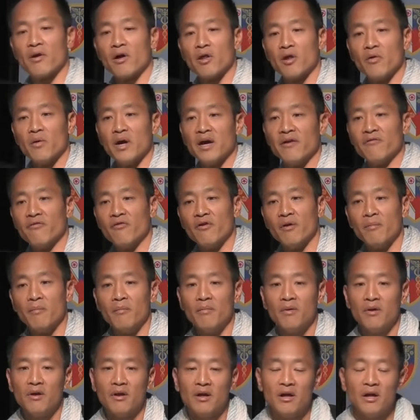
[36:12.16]
all the way from,
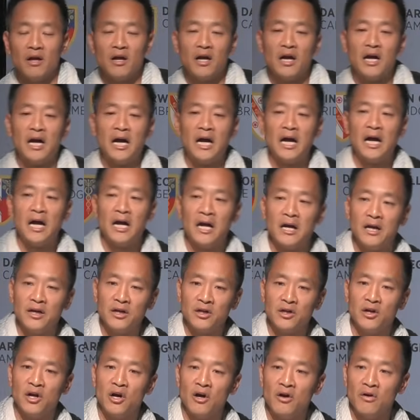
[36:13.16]
uh,
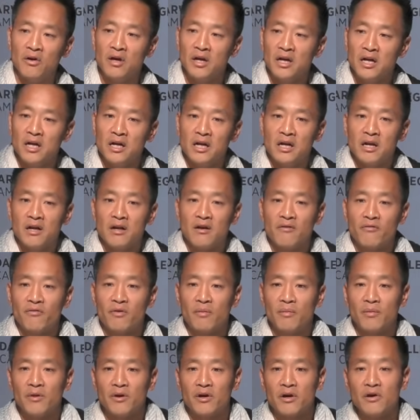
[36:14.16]
you know,
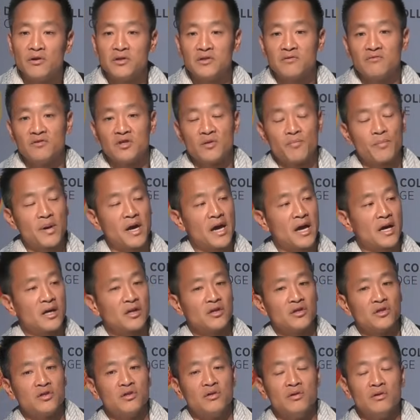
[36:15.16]
from the coast of
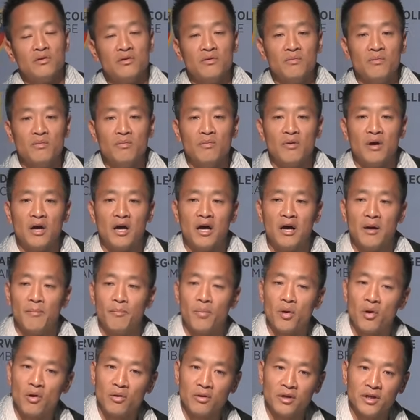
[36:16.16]
Japan to uh,
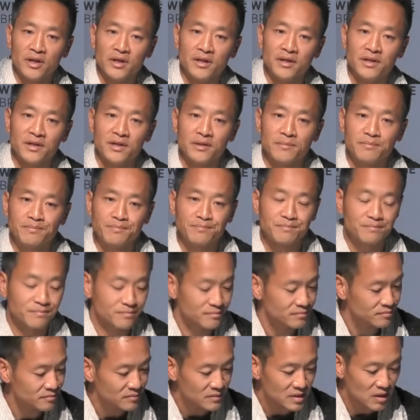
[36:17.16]
Poland.
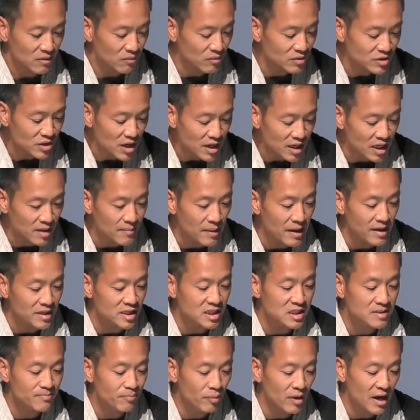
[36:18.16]
We're talking about a
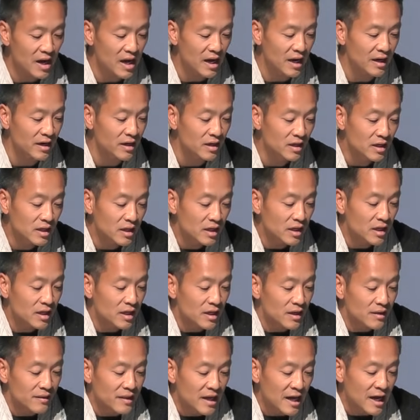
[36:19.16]
spread
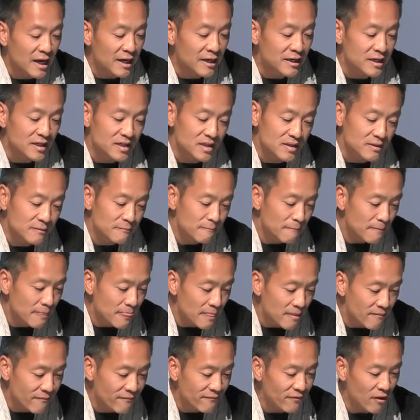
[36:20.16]
that
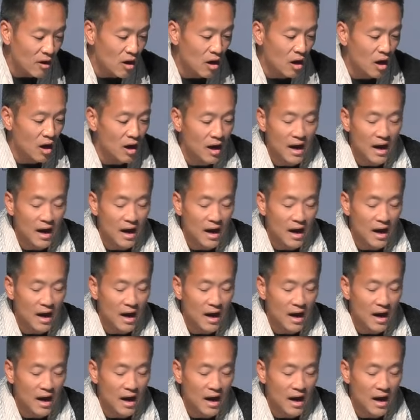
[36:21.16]
far